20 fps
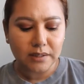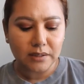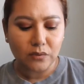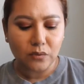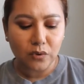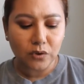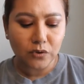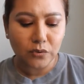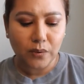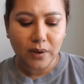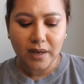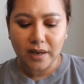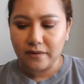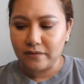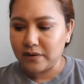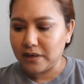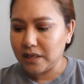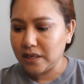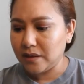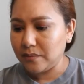nor do I have
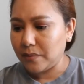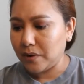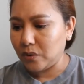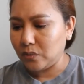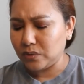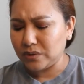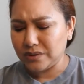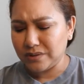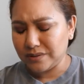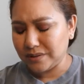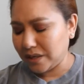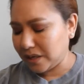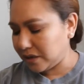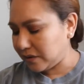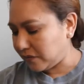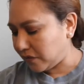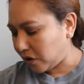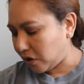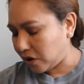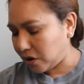an email, which is kind
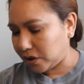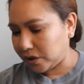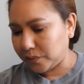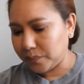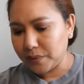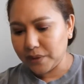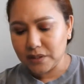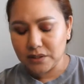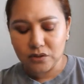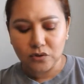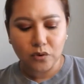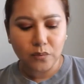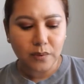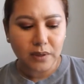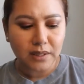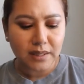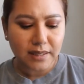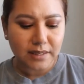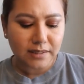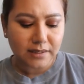of odd because
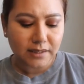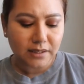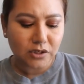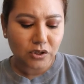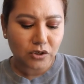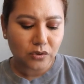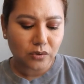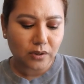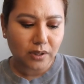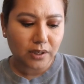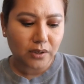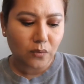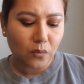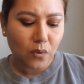normally they send you like